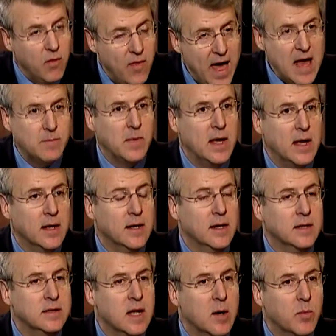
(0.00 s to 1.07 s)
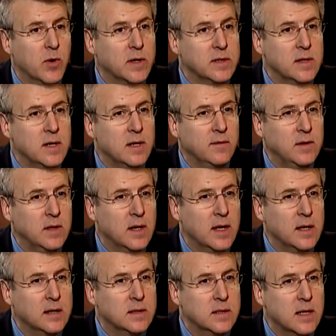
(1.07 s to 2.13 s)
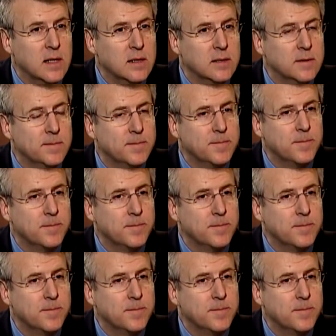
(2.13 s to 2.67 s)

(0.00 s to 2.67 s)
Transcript: That man is now president of the United States.